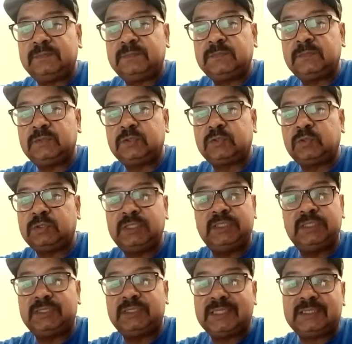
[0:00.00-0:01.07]
So
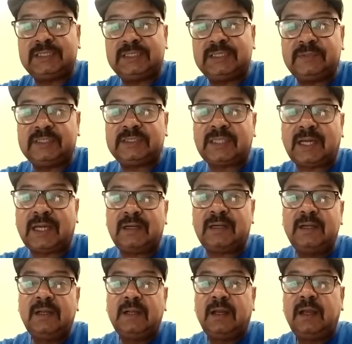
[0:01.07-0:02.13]
these six rivers are,
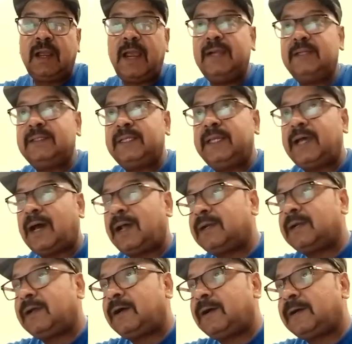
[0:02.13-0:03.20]
and they
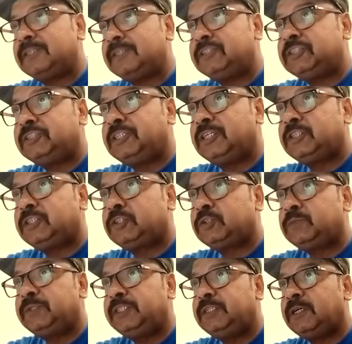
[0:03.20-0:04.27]
are considered to
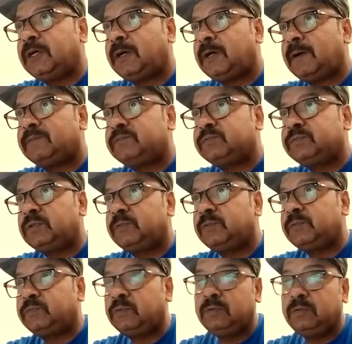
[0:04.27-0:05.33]
be
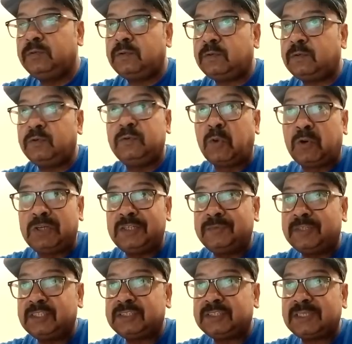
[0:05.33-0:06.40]
full blown
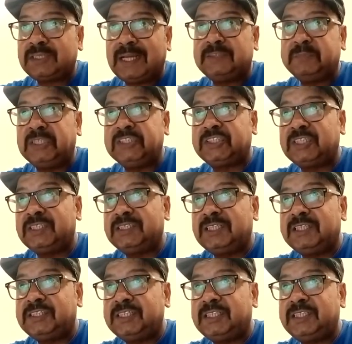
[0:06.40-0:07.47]
rivers, as mentioned in the
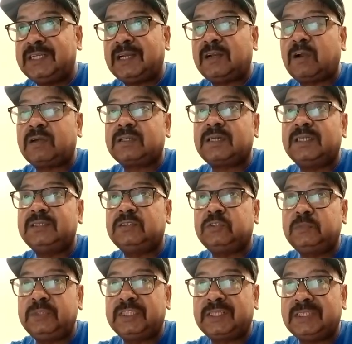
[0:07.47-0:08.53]
treaty. They are not to
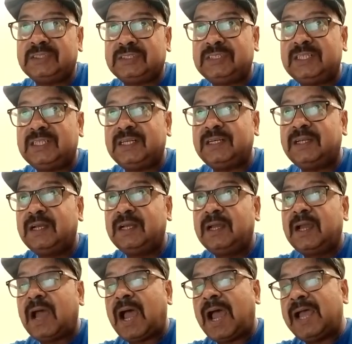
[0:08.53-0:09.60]
be considered
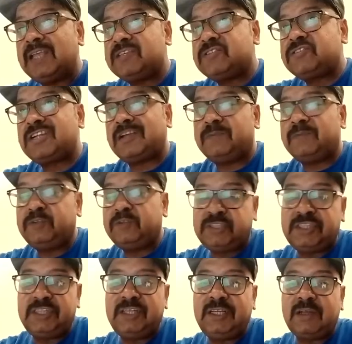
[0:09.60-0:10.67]
as
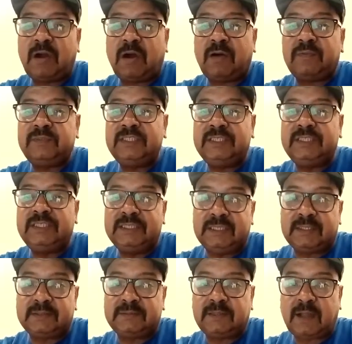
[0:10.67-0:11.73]
tributary of the either.
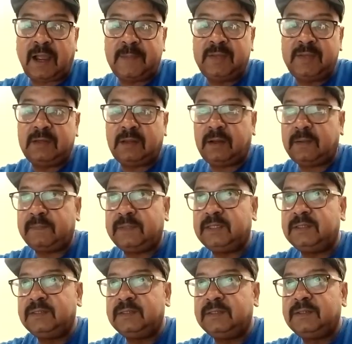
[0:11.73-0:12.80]
I mean, they
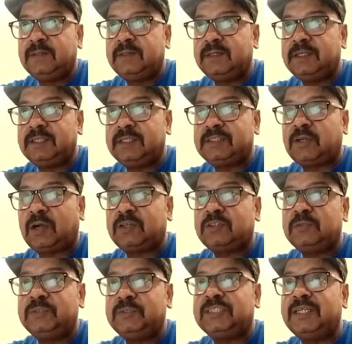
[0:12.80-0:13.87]
it is not to
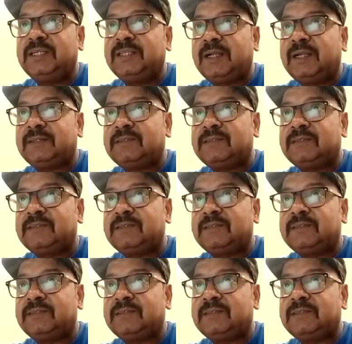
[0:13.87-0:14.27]
be said that